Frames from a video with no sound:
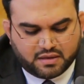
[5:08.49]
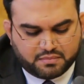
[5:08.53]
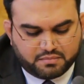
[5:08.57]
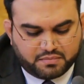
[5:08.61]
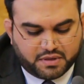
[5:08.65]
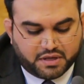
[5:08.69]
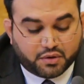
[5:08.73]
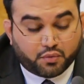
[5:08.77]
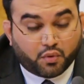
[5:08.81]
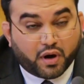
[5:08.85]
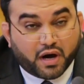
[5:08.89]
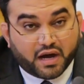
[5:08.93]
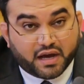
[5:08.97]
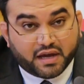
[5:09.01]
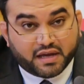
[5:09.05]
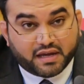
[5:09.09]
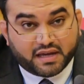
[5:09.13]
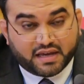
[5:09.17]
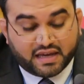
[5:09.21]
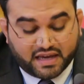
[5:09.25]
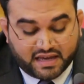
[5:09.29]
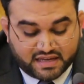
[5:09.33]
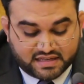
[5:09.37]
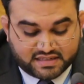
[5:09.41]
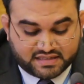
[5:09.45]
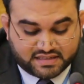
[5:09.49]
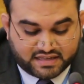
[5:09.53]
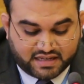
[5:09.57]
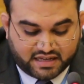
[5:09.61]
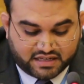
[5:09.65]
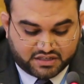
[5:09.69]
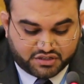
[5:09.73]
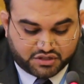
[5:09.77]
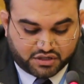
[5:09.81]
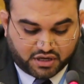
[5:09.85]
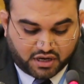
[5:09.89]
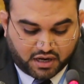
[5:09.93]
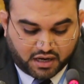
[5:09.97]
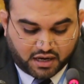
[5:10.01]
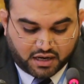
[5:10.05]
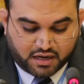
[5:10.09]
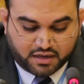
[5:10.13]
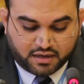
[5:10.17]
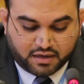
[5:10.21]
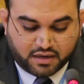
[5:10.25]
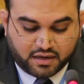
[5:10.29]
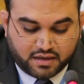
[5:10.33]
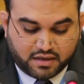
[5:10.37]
BYSHR.